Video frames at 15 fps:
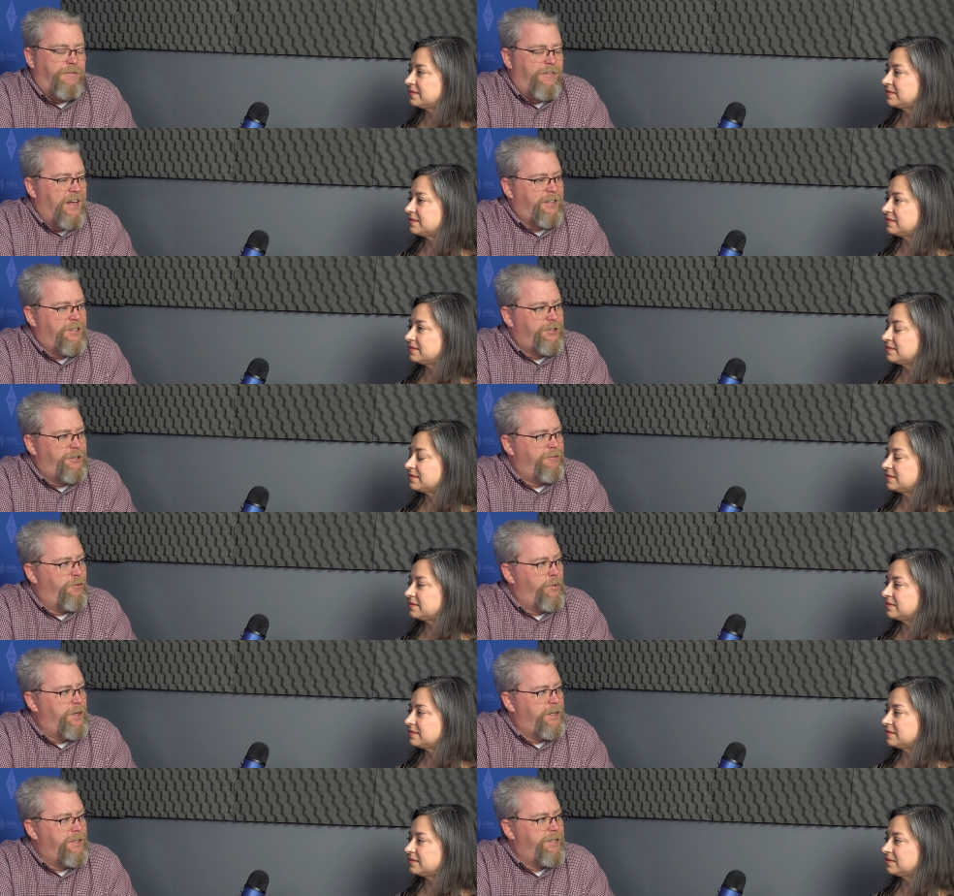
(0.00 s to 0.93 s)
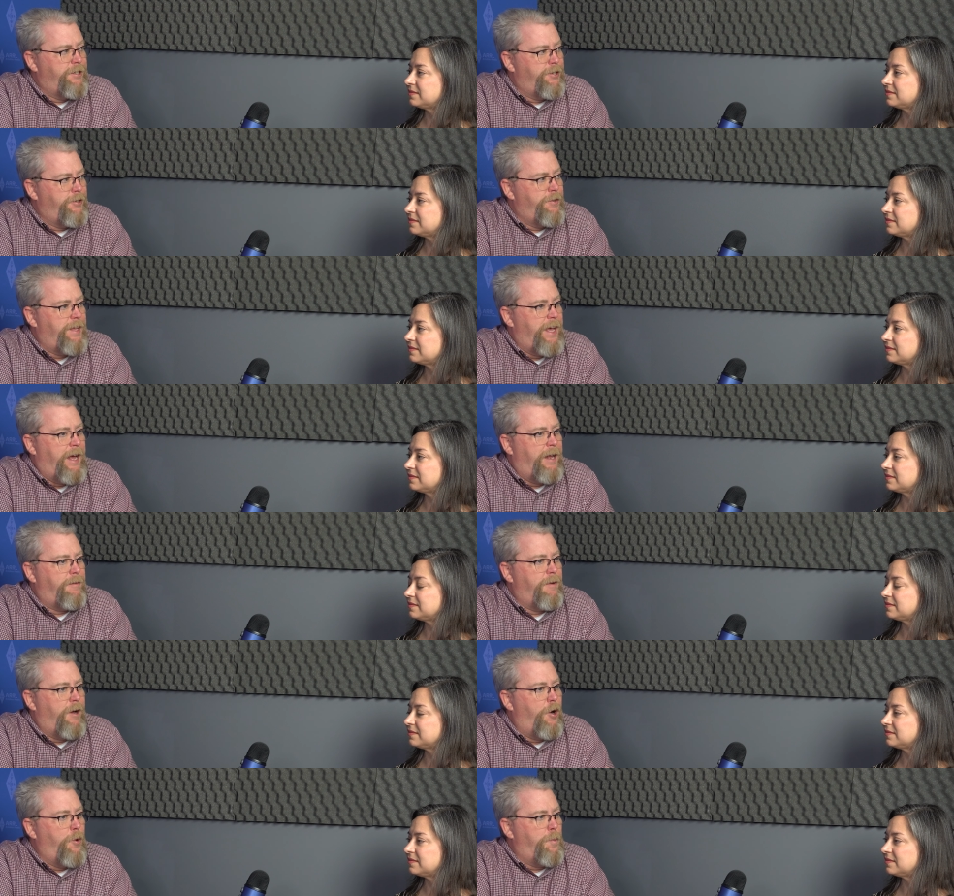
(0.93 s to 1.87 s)
Speaker 1: fact that you've willing to do that
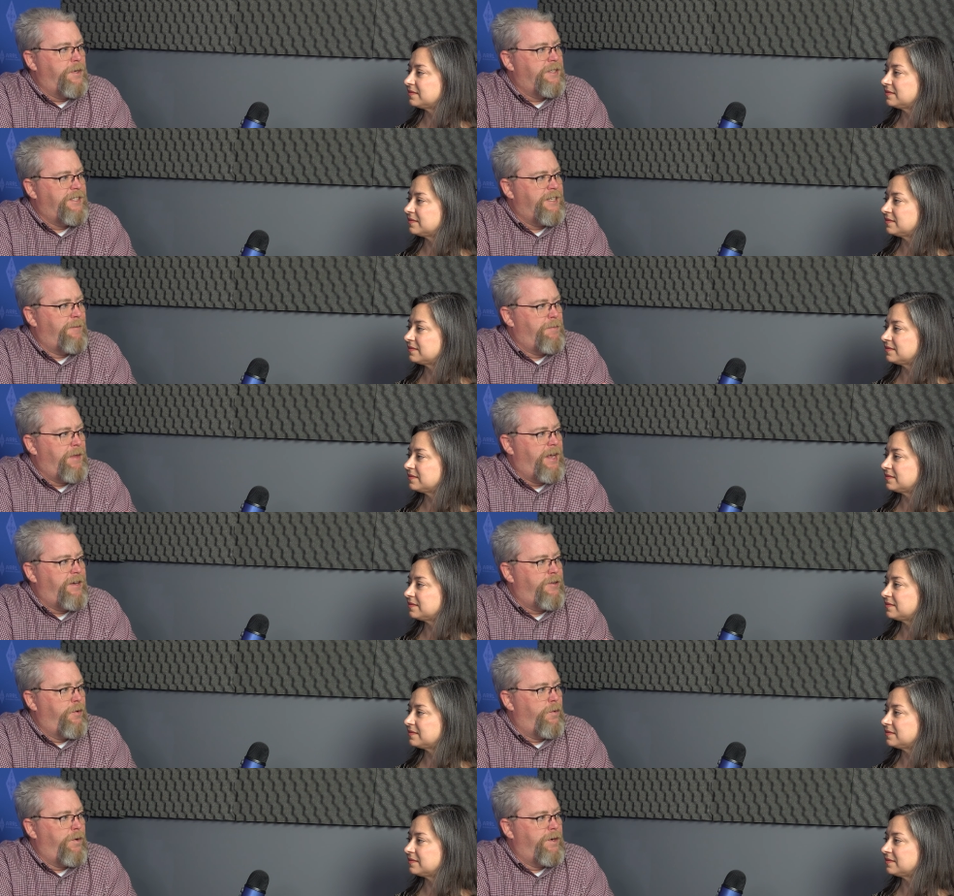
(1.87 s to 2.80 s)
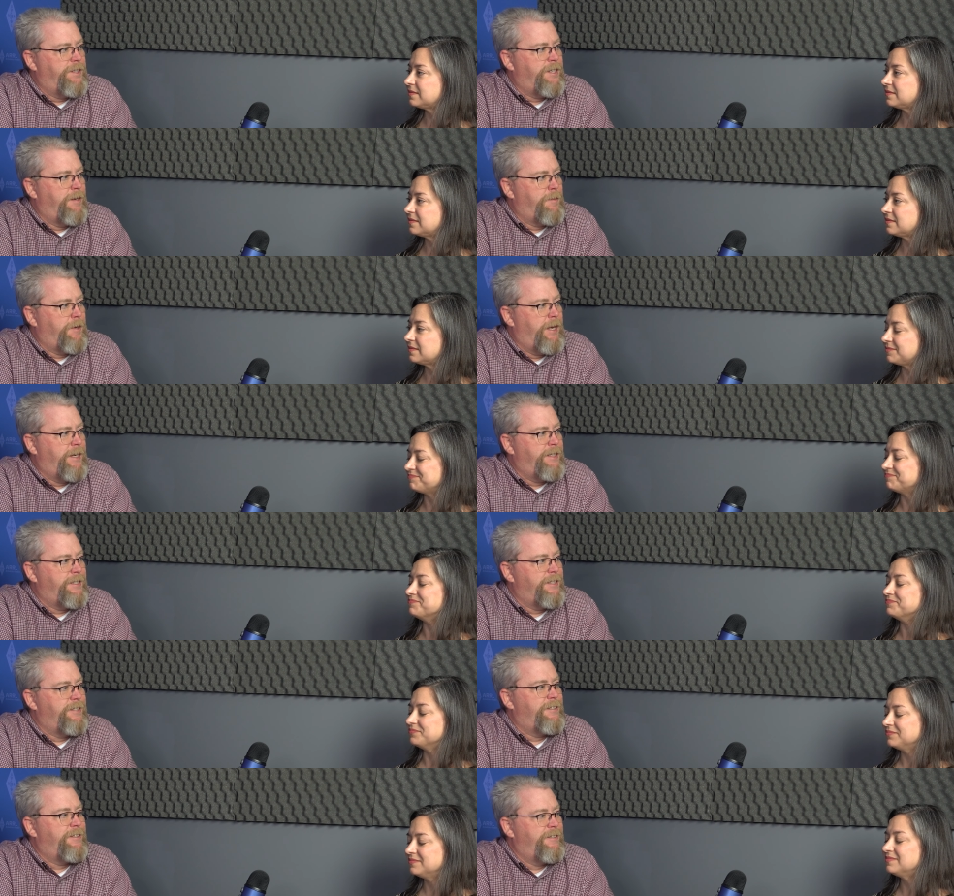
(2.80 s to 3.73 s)
opens up that door in some
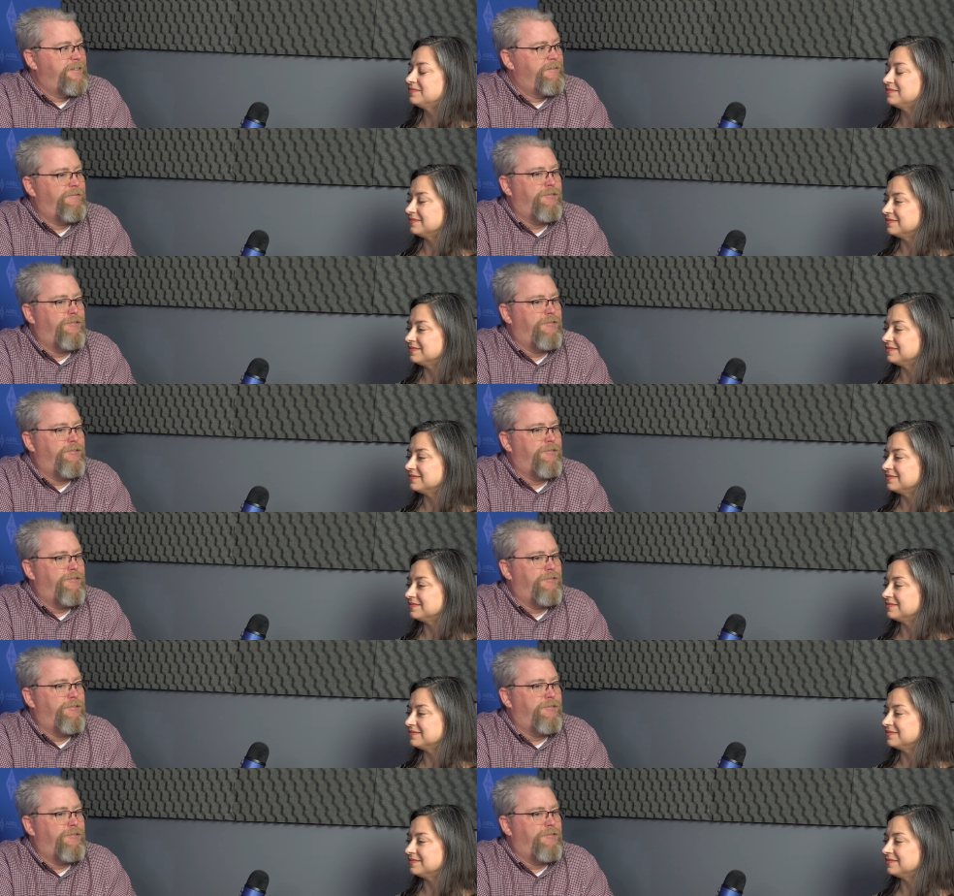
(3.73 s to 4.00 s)
cases